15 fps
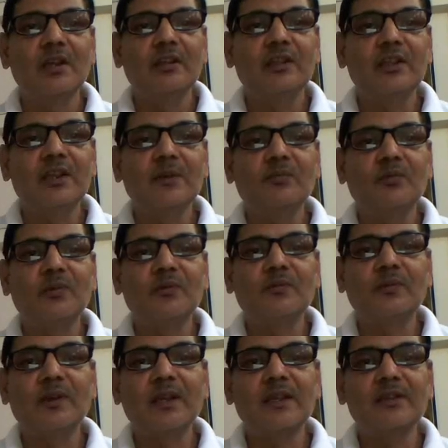the F1
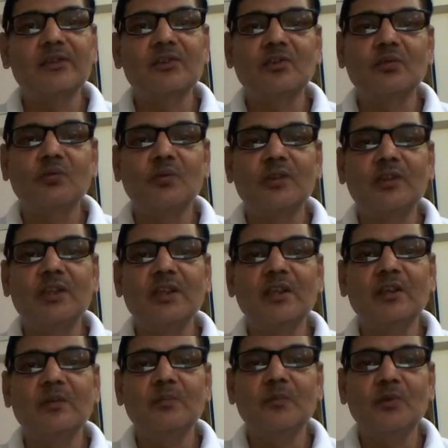flies with
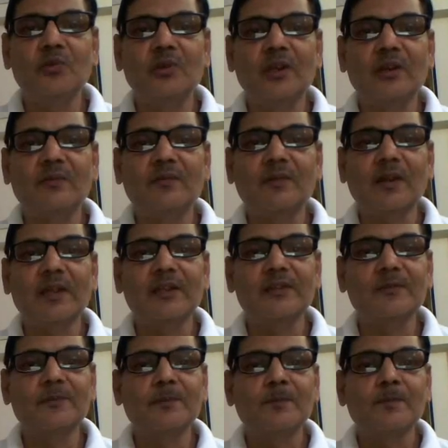the mutant flies.